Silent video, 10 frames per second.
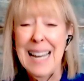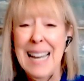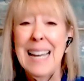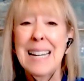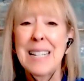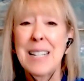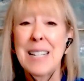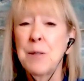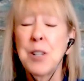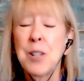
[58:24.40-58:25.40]
And
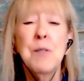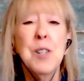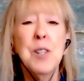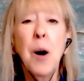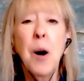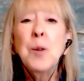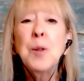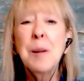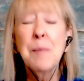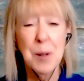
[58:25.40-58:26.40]
she was the
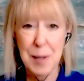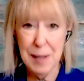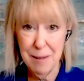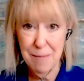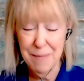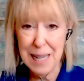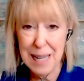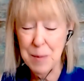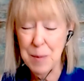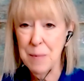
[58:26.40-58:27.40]
only person
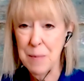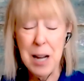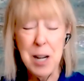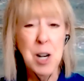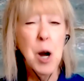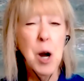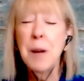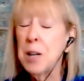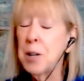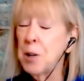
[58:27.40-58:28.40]
in Mumbai.
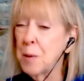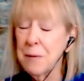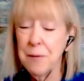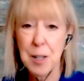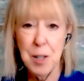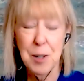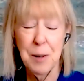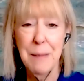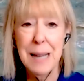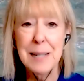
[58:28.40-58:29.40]
Nobody knew what
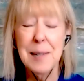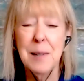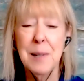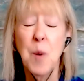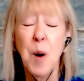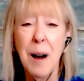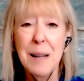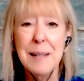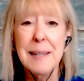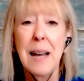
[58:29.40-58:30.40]
functional medicine
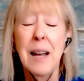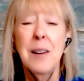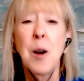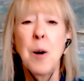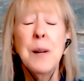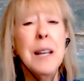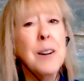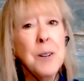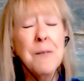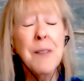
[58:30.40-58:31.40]
was. Nobody had
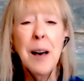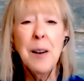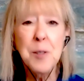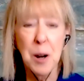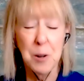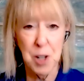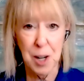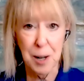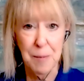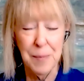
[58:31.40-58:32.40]
heard of health
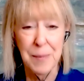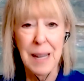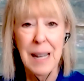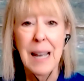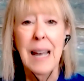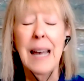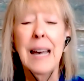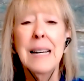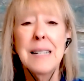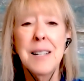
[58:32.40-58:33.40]
coaching.
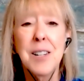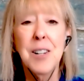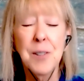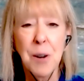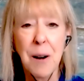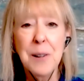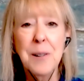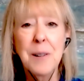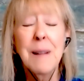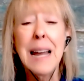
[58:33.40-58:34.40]
And her
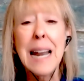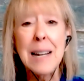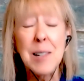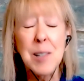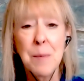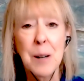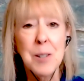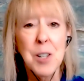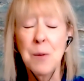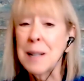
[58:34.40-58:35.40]
daughter had eczema.
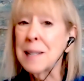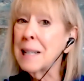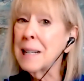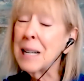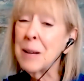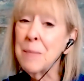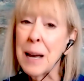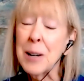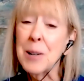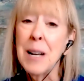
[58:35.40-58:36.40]
She wasn't getting
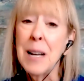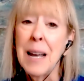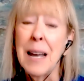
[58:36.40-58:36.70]
better.